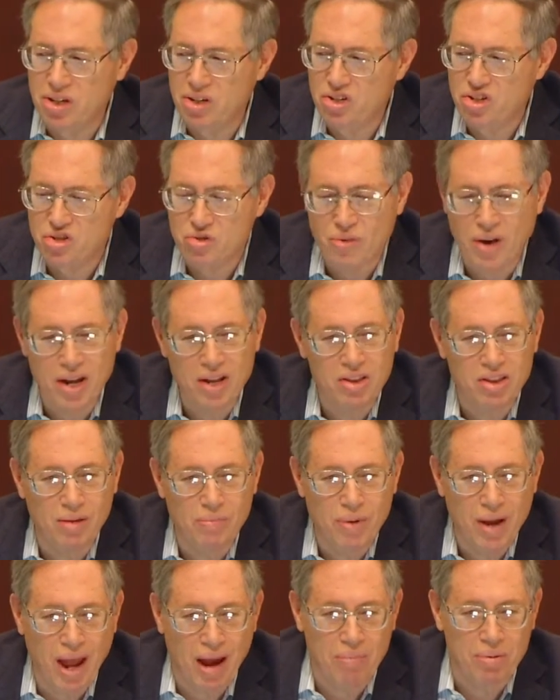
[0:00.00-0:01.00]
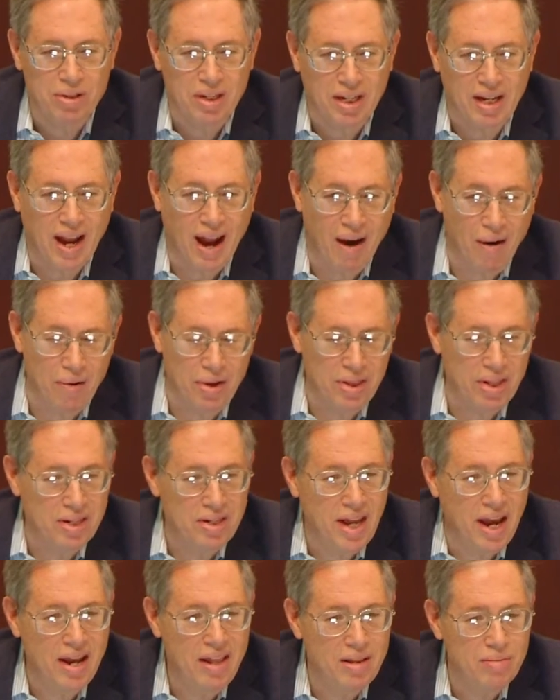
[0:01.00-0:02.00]
in strength to be able to carry the
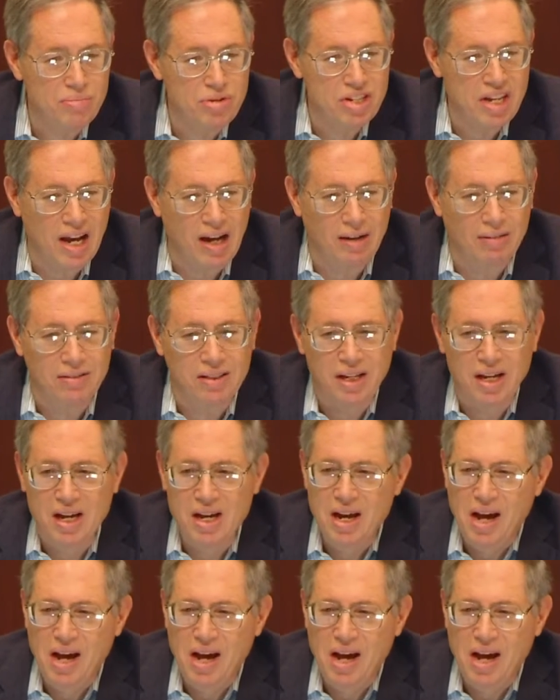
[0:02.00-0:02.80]
day themselves